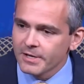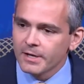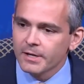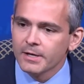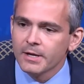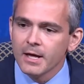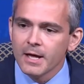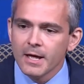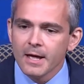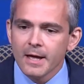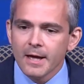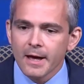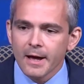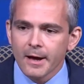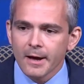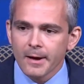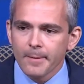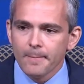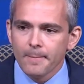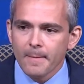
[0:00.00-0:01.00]
And
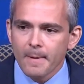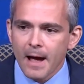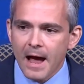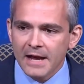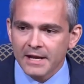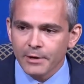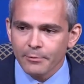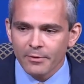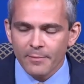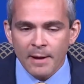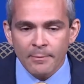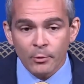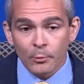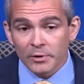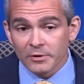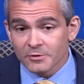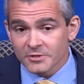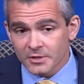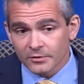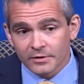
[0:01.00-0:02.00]
I can remember
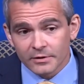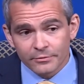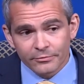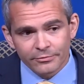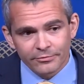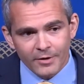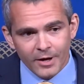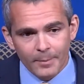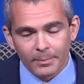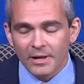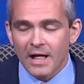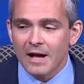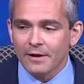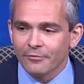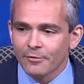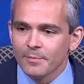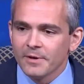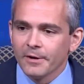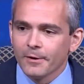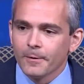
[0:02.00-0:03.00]
we used to live a
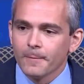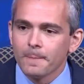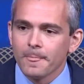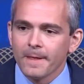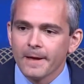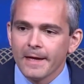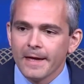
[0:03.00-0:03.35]
block from here,